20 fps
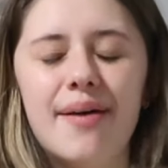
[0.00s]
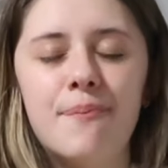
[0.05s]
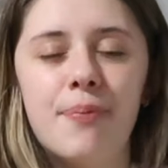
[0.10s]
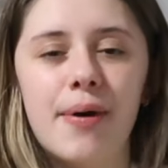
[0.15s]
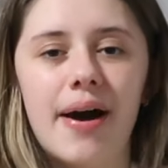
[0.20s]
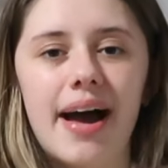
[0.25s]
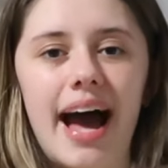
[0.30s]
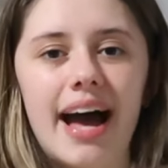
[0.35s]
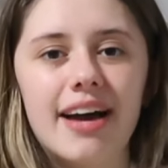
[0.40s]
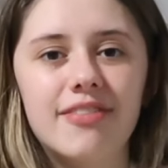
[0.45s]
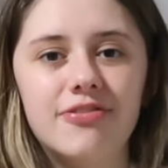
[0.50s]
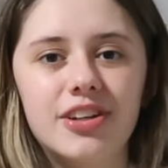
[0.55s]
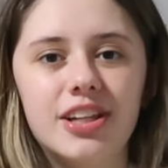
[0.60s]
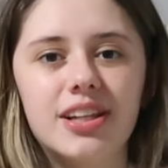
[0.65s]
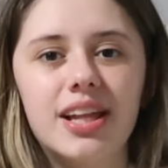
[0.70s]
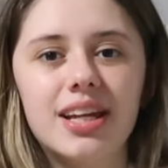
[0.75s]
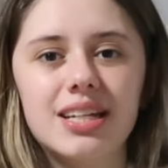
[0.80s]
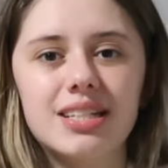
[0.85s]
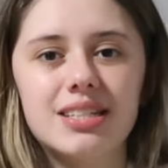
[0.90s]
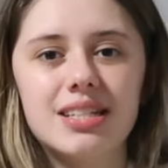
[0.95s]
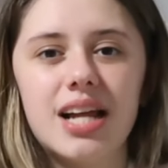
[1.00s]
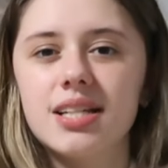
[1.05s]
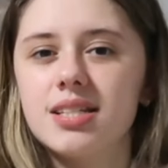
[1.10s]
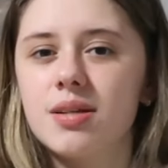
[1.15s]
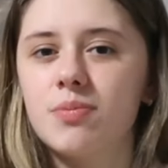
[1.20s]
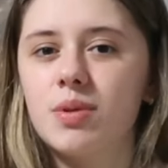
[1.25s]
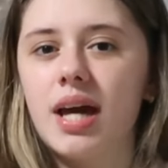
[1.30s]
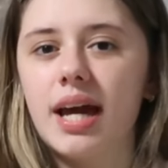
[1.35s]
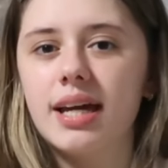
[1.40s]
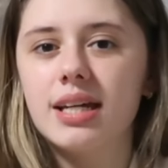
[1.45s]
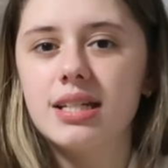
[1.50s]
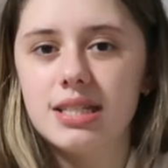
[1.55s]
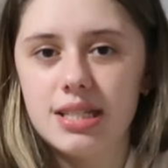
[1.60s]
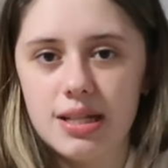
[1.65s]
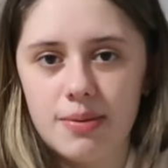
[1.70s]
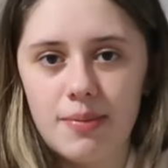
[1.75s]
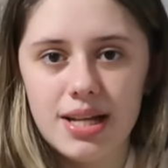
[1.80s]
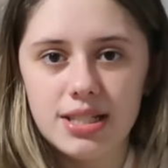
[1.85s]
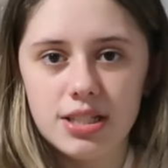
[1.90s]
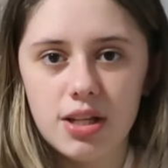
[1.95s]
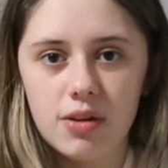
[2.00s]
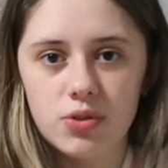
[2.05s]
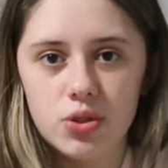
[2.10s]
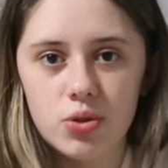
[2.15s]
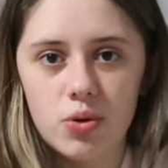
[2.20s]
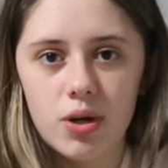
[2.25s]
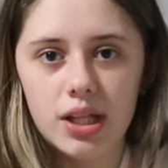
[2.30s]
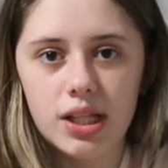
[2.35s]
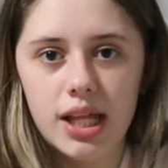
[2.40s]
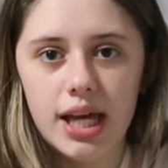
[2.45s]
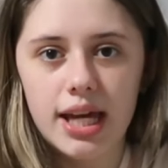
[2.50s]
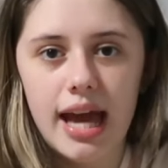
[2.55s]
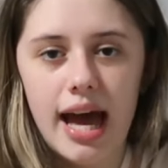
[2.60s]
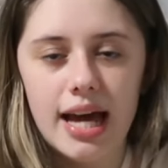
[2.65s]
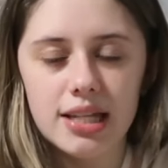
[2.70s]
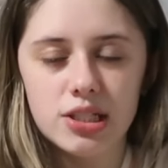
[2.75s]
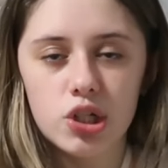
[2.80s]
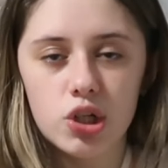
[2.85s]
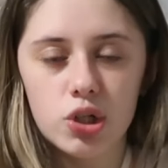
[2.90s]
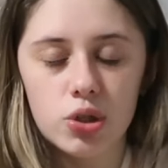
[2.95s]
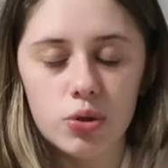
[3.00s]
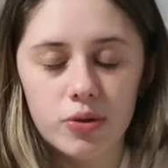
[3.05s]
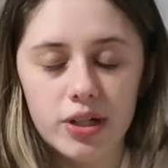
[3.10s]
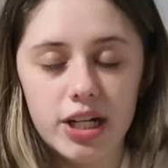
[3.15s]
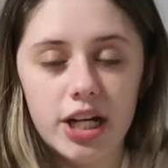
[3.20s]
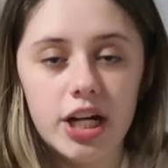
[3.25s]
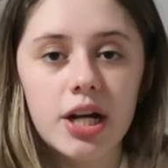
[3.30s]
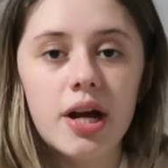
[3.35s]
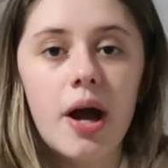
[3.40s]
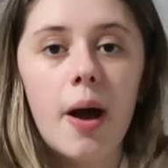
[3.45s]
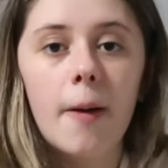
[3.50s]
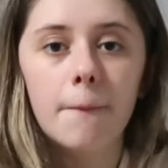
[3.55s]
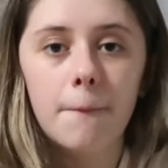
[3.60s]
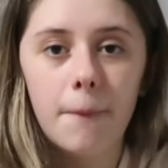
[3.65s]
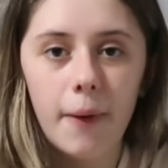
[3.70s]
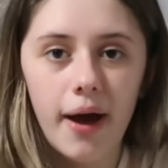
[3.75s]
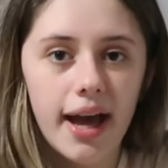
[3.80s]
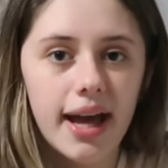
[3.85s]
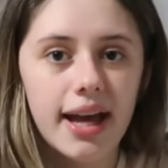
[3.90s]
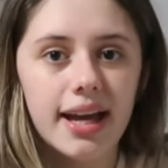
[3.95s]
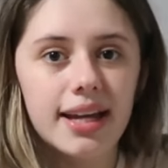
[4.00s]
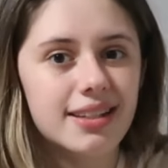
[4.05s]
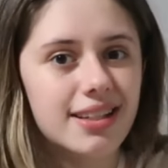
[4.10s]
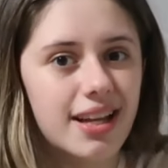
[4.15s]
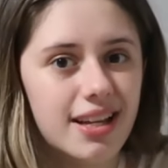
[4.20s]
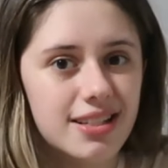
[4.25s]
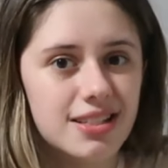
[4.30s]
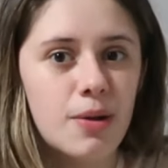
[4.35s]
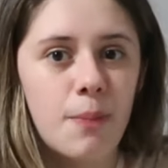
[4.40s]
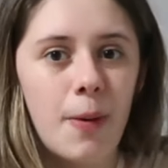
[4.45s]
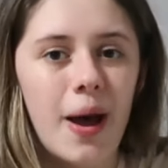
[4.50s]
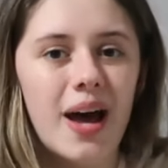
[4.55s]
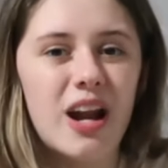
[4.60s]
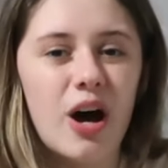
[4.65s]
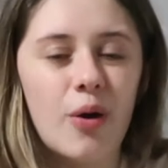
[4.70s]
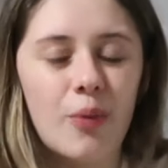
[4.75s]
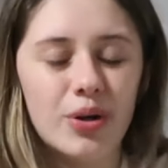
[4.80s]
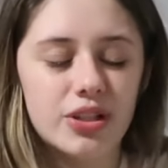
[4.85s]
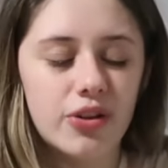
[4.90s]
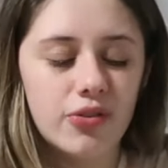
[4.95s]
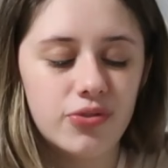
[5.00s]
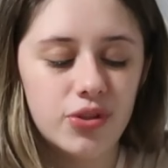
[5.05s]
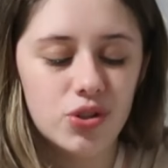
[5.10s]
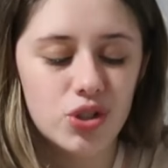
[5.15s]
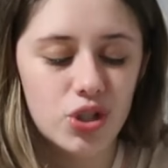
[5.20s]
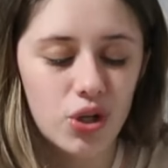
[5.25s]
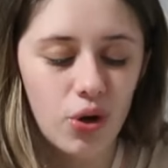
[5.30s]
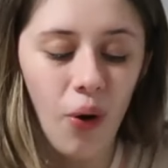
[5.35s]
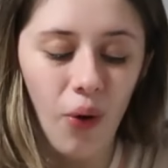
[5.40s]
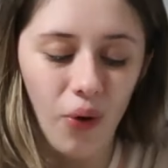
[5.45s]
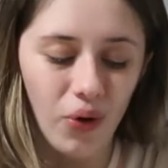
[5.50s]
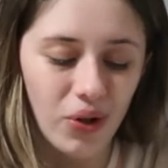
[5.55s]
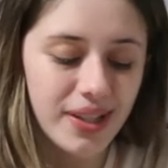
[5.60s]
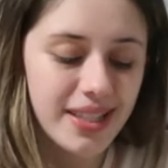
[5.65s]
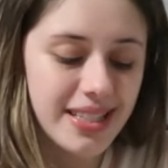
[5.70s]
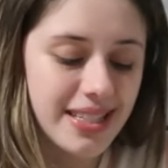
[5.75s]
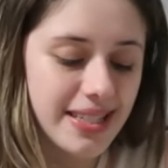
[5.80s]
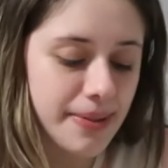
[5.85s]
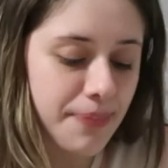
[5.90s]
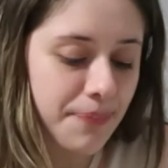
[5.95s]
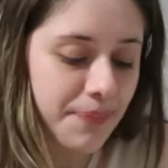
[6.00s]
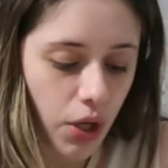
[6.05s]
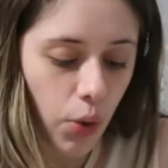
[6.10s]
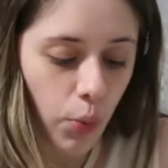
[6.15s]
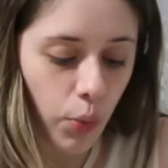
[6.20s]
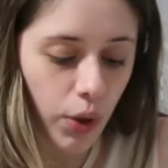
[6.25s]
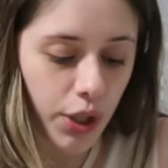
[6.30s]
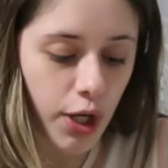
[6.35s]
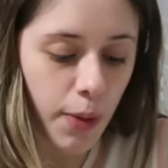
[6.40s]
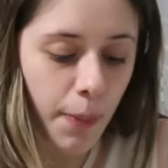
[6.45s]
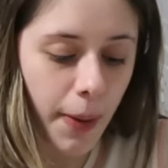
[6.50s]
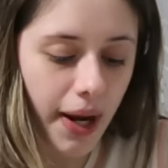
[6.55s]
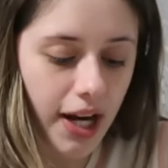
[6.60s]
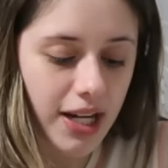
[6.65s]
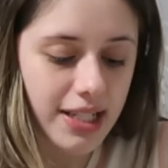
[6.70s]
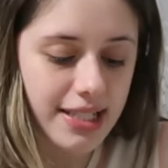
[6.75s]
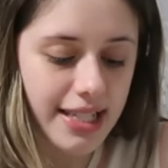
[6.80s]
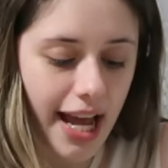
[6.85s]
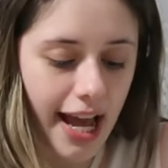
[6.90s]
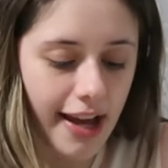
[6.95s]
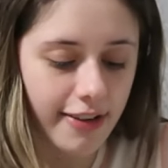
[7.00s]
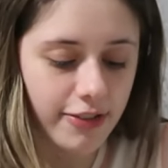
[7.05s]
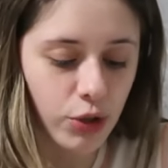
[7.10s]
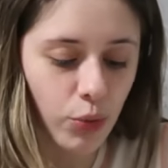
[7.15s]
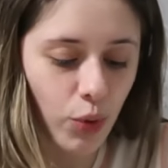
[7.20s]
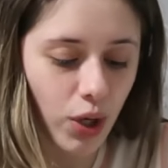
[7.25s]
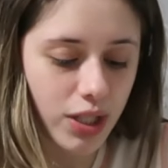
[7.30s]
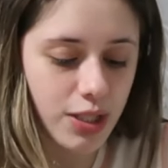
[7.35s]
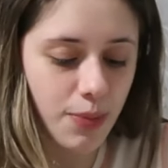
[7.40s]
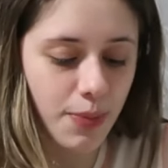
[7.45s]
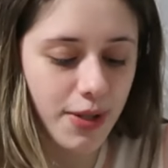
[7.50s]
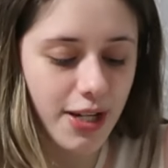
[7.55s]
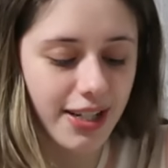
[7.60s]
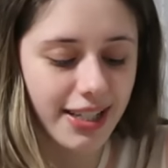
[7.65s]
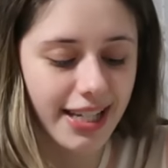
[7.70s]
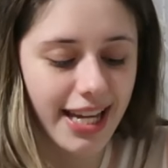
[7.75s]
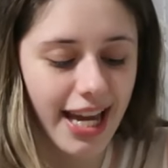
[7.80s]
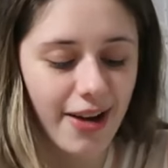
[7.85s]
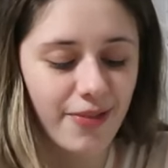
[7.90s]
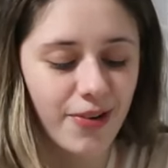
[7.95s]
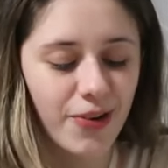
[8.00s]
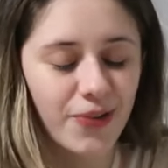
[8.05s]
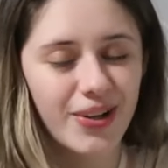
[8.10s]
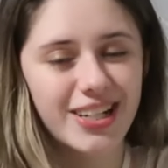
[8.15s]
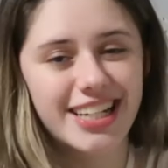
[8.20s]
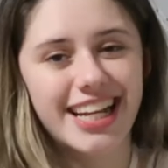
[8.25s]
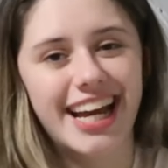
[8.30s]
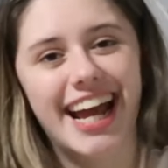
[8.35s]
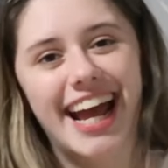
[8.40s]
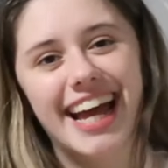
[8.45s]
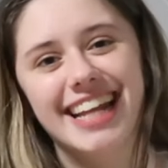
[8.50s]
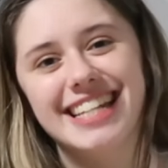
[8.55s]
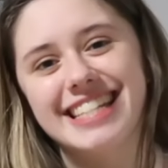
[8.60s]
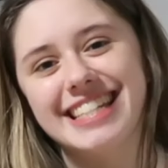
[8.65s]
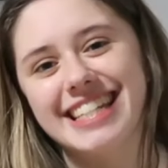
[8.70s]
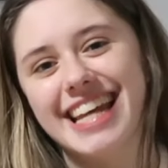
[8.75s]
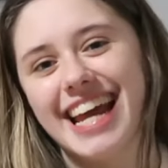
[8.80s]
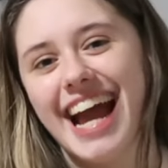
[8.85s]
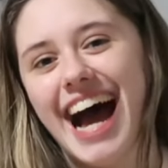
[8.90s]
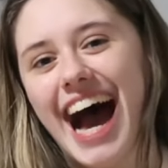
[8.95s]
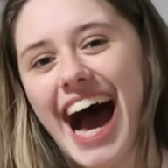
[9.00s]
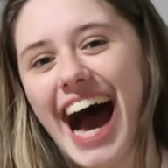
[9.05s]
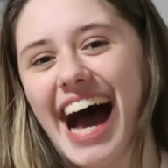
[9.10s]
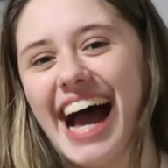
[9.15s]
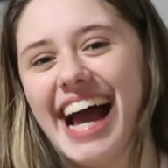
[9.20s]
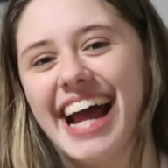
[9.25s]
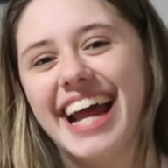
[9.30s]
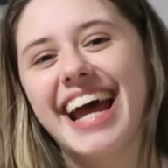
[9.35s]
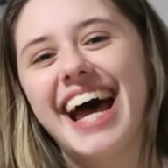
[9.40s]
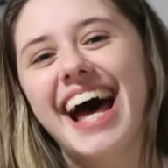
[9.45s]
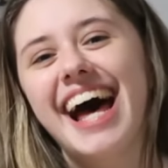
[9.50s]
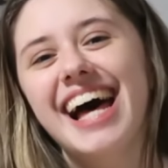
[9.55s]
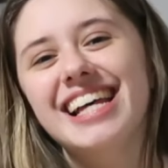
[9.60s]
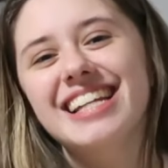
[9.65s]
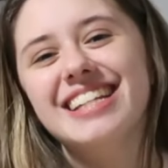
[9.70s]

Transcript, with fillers: But I feel like it's not something I can see myself doing like as a career, but it does depend on what the future holds. Will your parents ever want to be on camera one day and say hi?